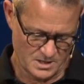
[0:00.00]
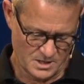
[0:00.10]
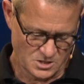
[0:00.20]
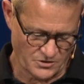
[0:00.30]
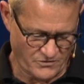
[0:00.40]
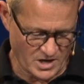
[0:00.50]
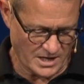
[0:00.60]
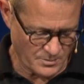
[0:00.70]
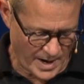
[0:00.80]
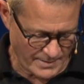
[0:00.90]
So if you got
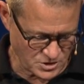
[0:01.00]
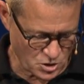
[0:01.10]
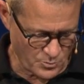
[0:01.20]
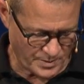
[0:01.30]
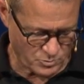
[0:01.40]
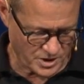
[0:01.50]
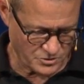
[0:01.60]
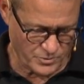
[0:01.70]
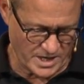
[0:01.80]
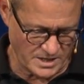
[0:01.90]
your Bibles open, we're going
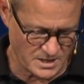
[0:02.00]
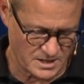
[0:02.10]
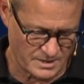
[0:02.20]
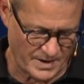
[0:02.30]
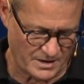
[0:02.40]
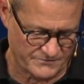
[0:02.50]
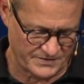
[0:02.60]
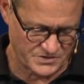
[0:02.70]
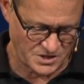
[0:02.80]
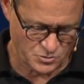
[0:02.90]
to read about
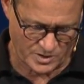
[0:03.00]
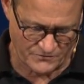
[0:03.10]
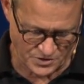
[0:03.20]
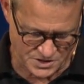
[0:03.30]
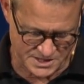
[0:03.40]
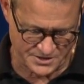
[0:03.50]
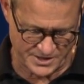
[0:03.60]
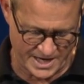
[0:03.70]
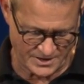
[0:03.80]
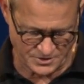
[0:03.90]
15, 20 verses here
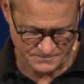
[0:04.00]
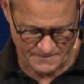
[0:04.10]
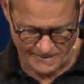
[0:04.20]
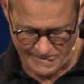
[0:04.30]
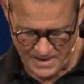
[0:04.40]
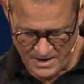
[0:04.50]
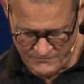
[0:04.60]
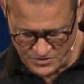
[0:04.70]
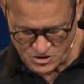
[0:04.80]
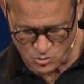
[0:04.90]
together.
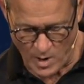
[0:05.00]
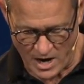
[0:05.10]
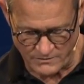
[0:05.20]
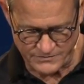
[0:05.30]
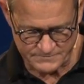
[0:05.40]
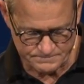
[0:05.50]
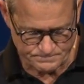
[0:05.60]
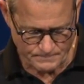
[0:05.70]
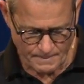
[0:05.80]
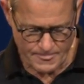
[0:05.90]
Verse 12.
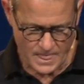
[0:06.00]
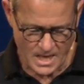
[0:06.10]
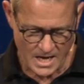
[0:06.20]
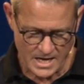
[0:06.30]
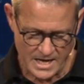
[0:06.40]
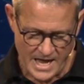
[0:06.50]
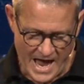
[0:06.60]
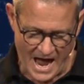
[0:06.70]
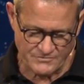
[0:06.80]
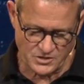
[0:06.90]

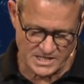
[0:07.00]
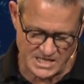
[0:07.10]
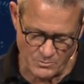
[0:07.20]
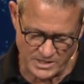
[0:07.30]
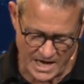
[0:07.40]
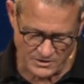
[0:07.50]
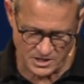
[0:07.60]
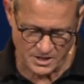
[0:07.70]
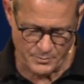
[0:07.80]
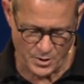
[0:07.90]
After this, he went down to
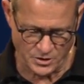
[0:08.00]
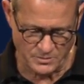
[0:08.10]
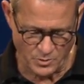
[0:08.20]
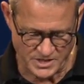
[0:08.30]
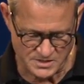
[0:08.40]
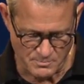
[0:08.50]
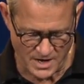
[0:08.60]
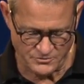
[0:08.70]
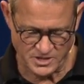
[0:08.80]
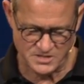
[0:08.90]
Capernaum with his
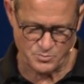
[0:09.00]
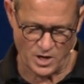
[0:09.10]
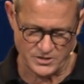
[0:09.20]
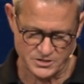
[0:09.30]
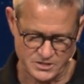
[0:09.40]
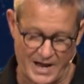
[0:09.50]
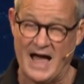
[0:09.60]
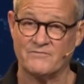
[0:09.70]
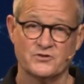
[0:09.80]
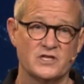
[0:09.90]
mother and his brothers. So
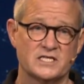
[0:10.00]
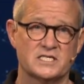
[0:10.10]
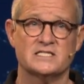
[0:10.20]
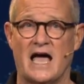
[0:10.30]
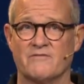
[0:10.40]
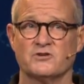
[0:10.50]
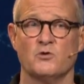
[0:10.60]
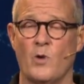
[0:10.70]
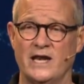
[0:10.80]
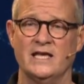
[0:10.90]
after this is after
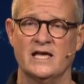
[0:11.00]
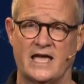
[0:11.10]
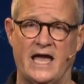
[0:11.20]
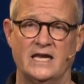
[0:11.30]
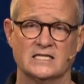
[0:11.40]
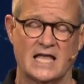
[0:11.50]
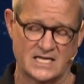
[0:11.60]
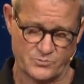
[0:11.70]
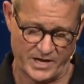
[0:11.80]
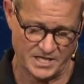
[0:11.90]
the wedding at Cana,
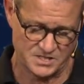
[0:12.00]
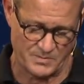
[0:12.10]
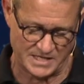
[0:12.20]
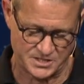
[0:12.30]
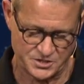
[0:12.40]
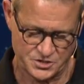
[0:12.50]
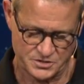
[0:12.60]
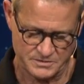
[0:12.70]
last weekend's message.